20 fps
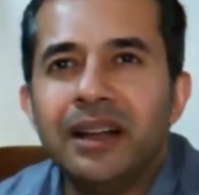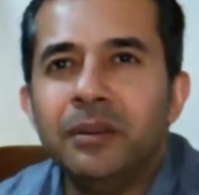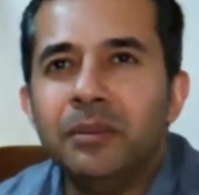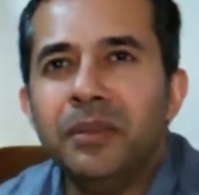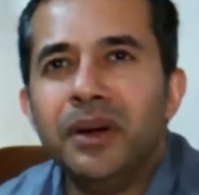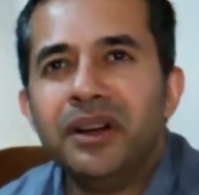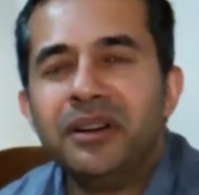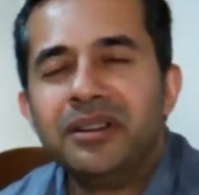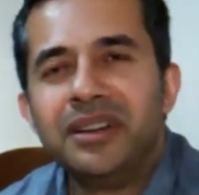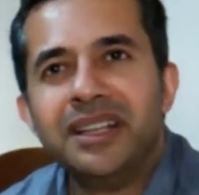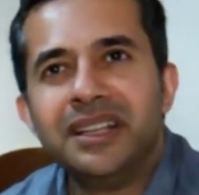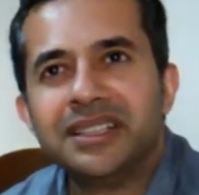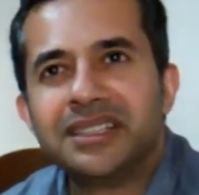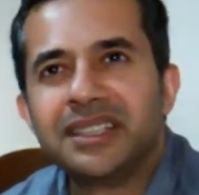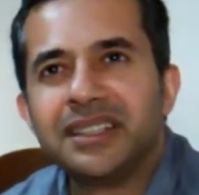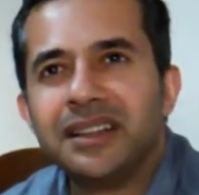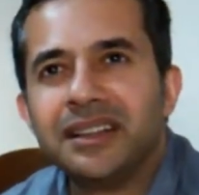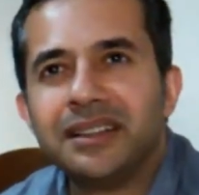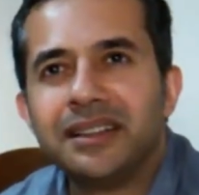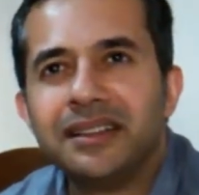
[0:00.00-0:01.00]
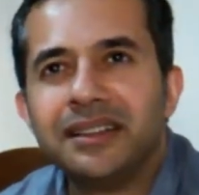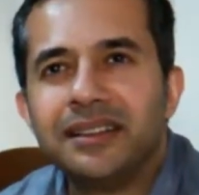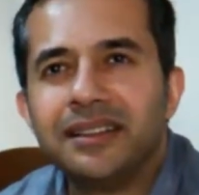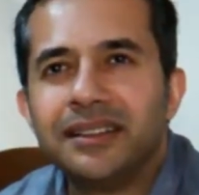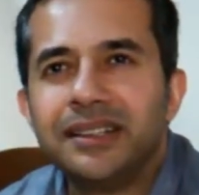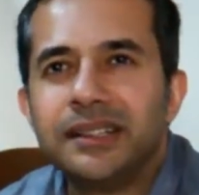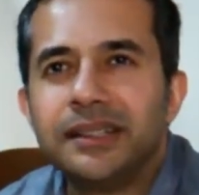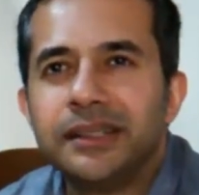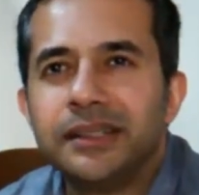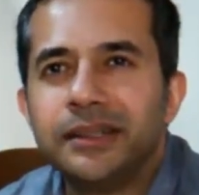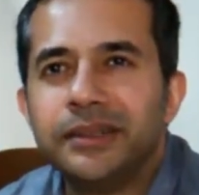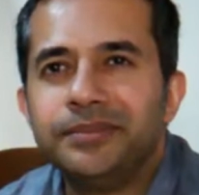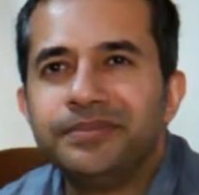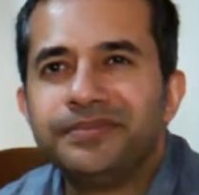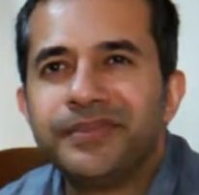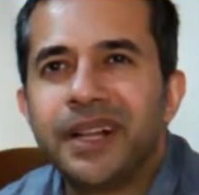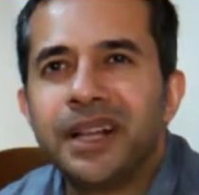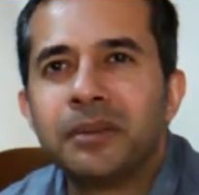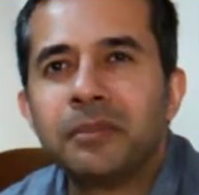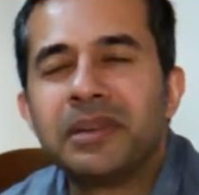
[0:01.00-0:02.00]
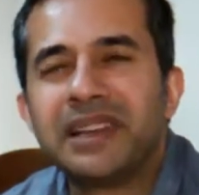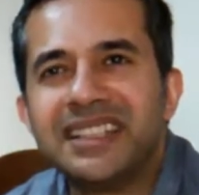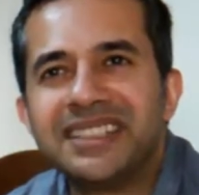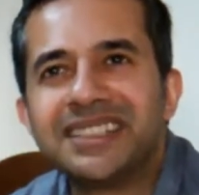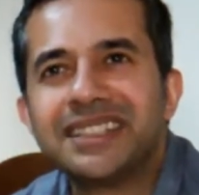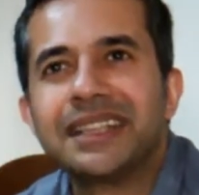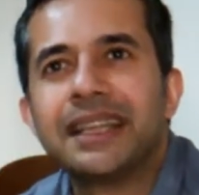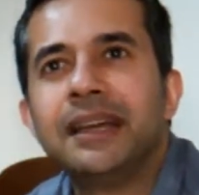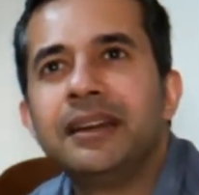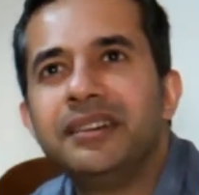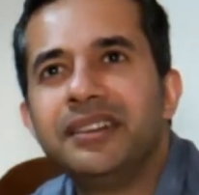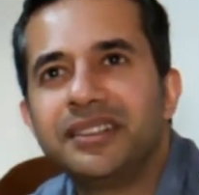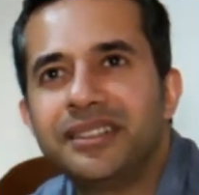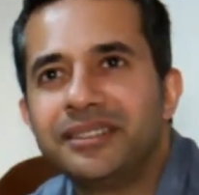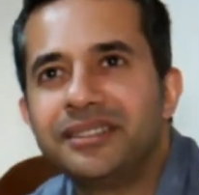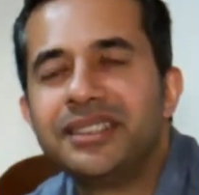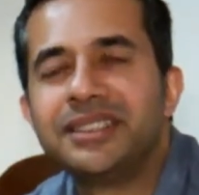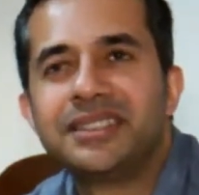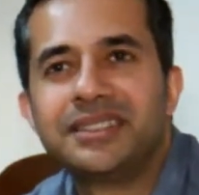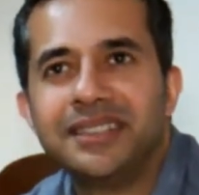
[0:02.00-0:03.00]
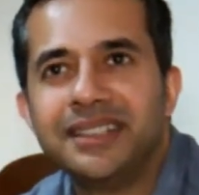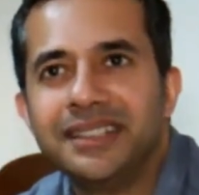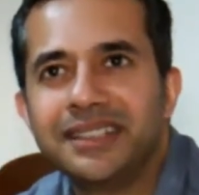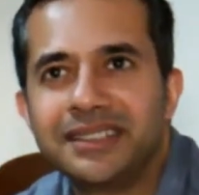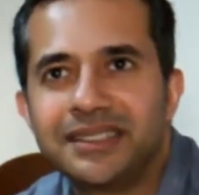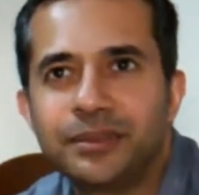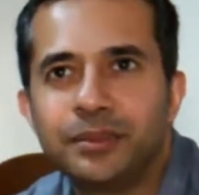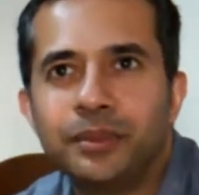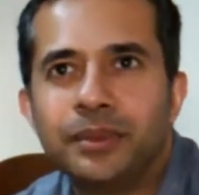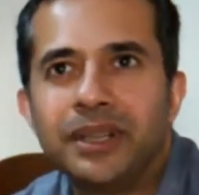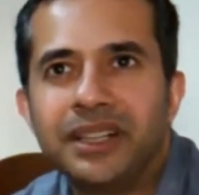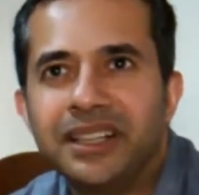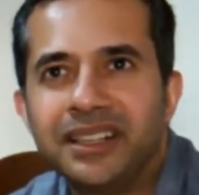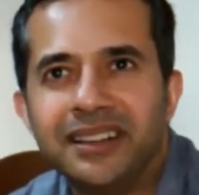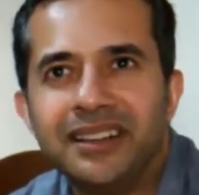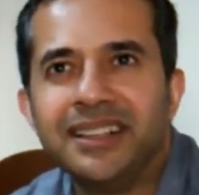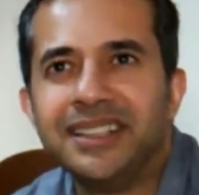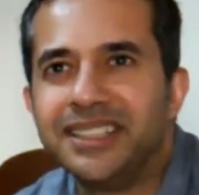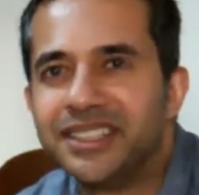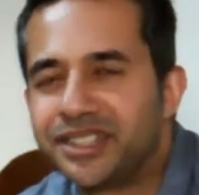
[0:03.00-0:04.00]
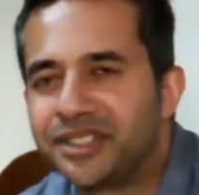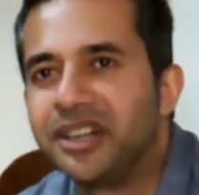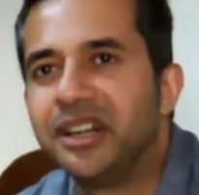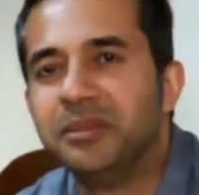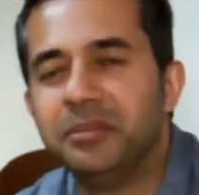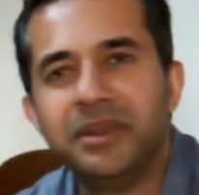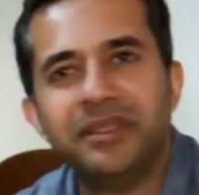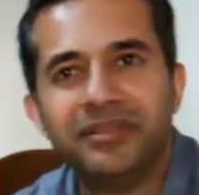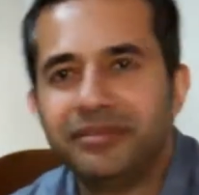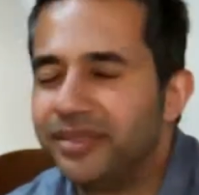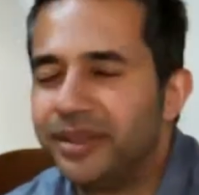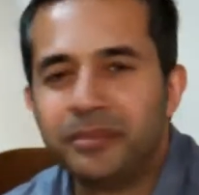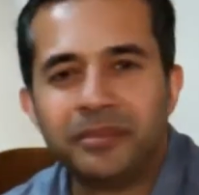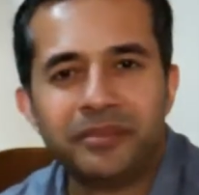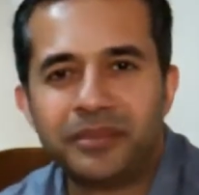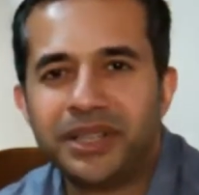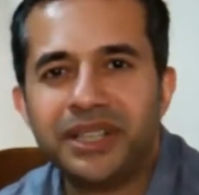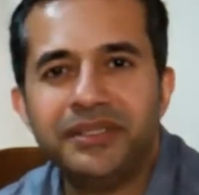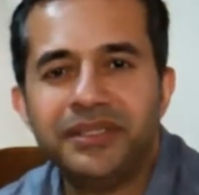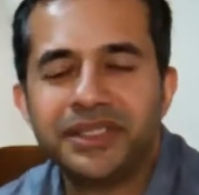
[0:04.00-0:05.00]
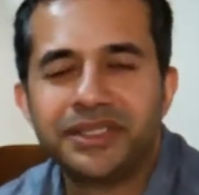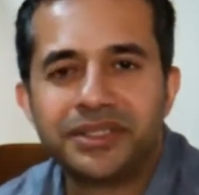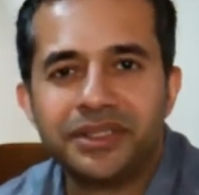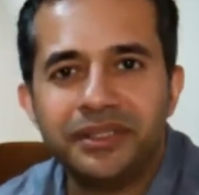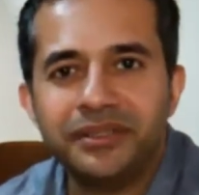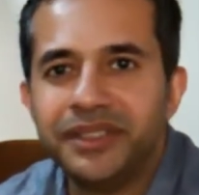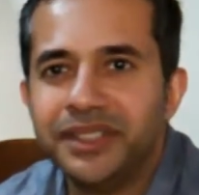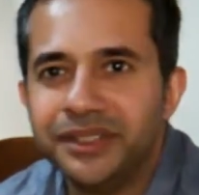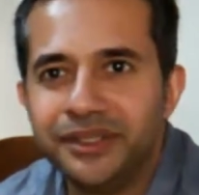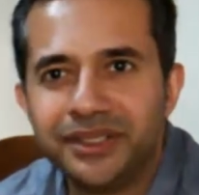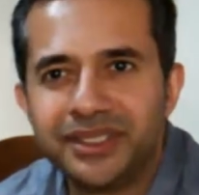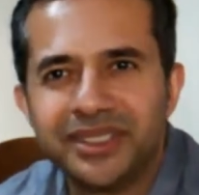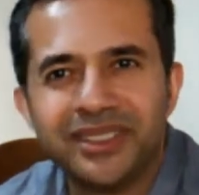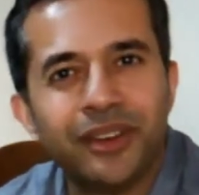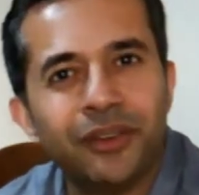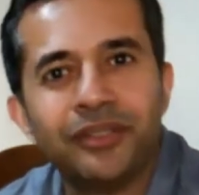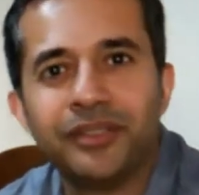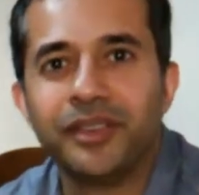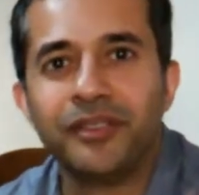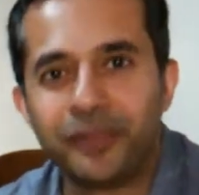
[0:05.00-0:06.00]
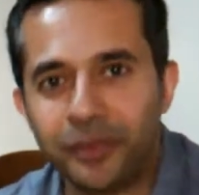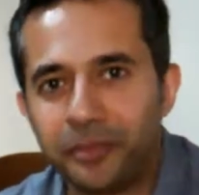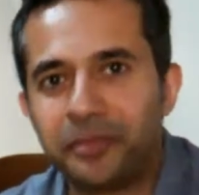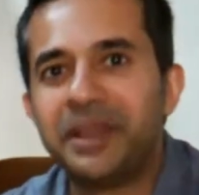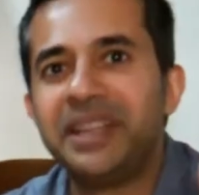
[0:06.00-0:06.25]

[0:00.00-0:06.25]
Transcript: ammonias and other unpleasant characteristics where I described it in previous reviews of